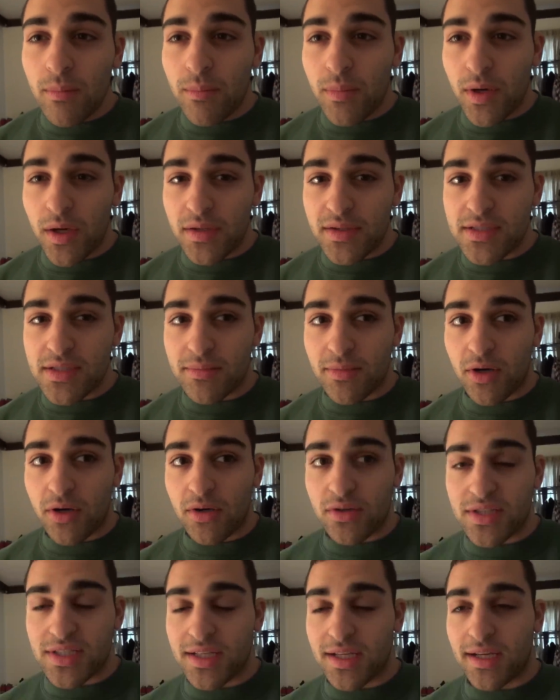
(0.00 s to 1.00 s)
but
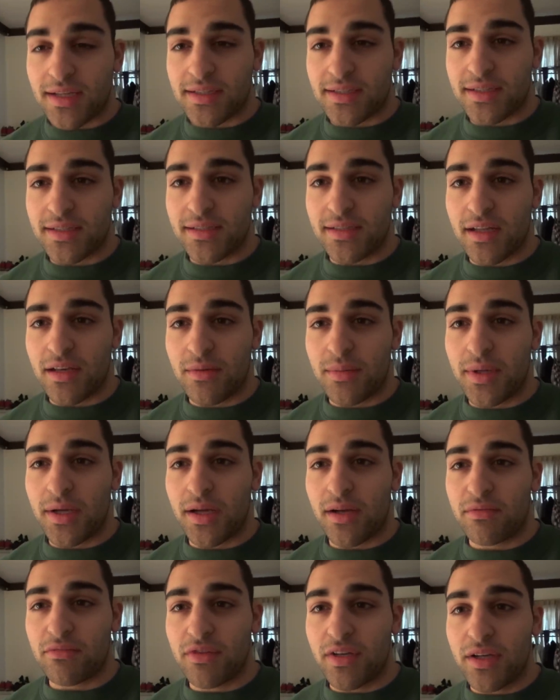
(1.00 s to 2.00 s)
tomorrow's test is going to be
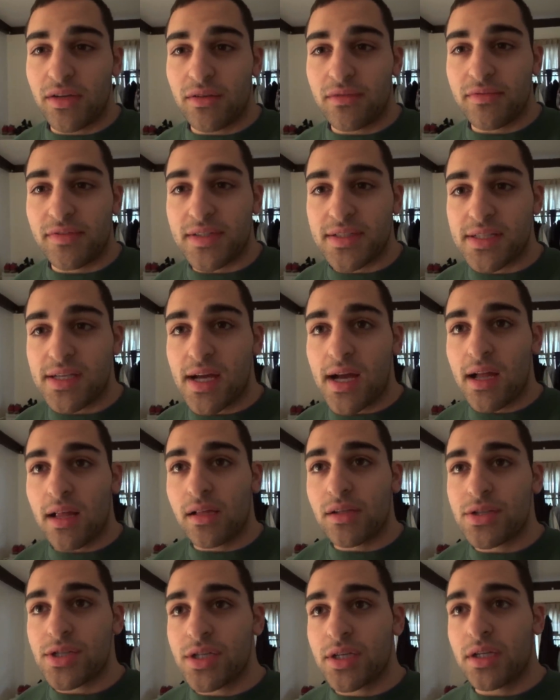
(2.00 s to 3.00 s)
on renal
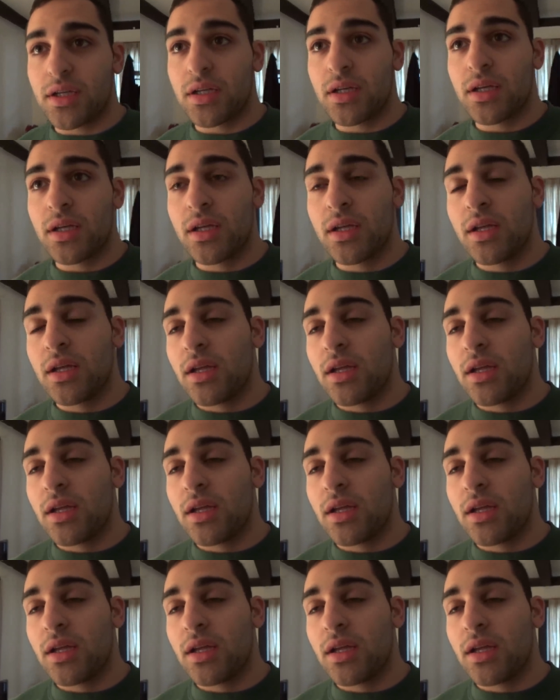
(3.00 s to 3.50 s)
physiology